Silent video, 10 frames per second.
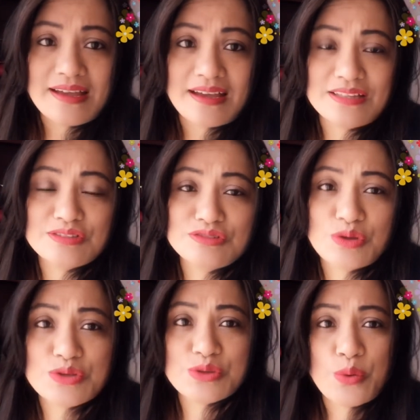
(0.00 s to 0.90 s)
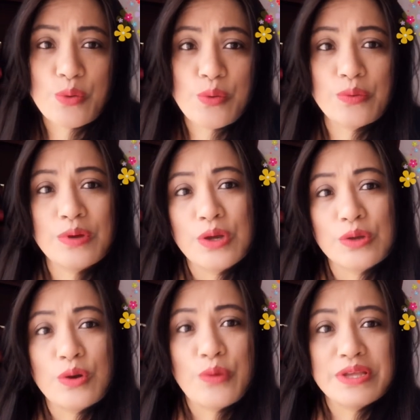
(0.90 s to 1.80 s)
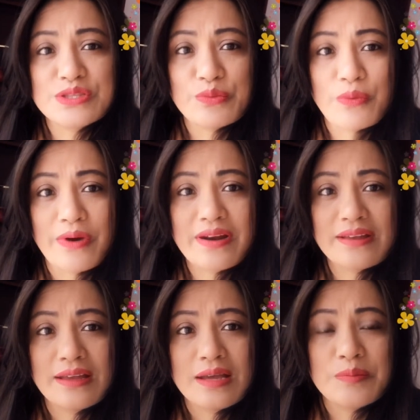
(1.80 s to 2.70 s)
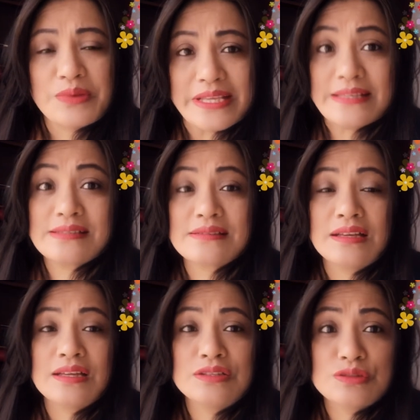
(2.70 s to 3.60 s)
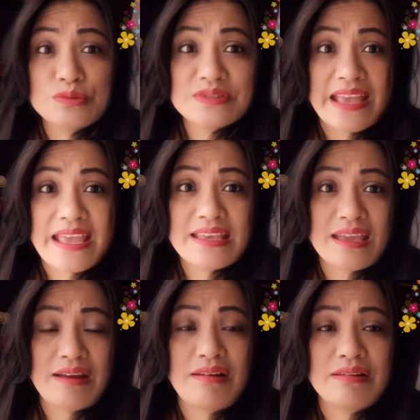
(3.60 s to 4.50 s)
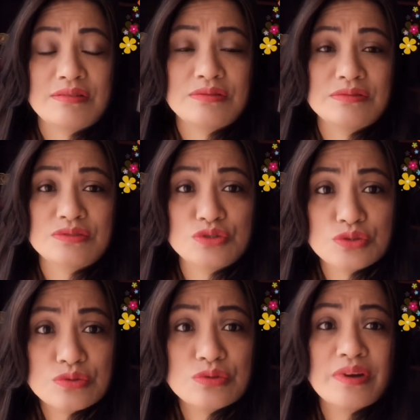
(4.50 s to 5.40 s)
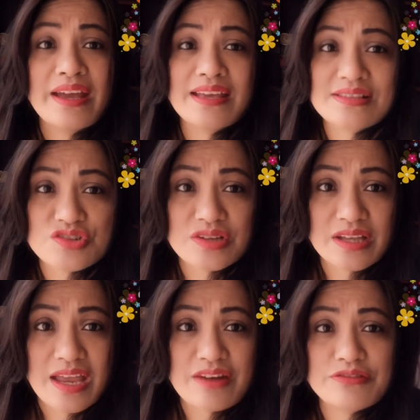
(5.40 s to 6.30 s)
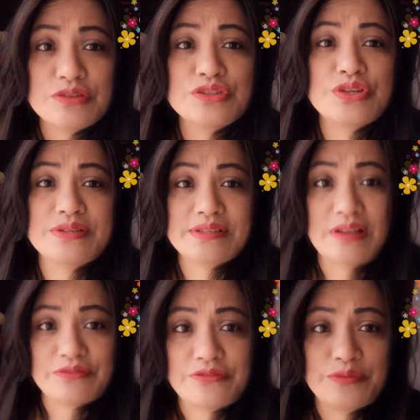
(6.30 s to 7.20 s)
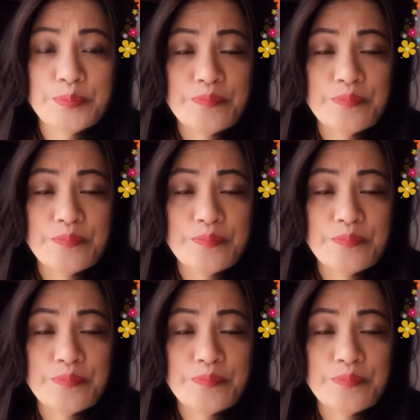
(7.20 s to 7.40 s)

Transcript: and to those who going to work please do take care do extra careful to yourself